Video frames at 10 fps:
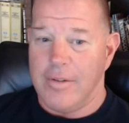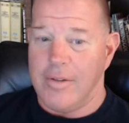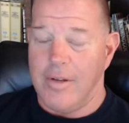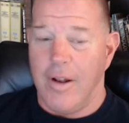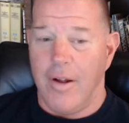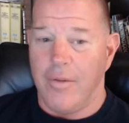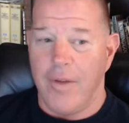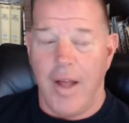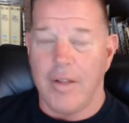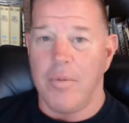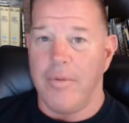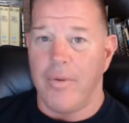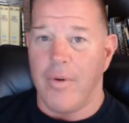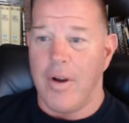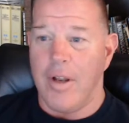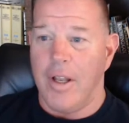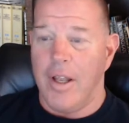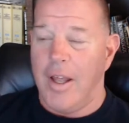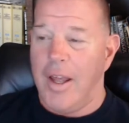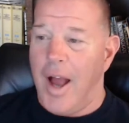nails me for it,
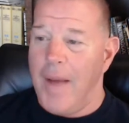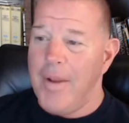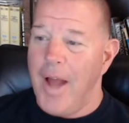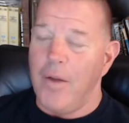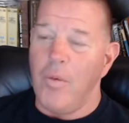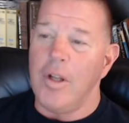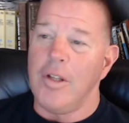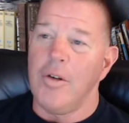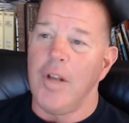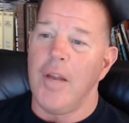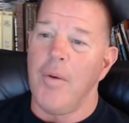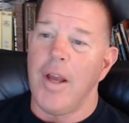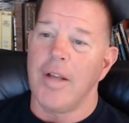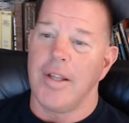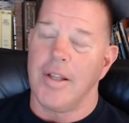I mean, I don't want to do it anyway because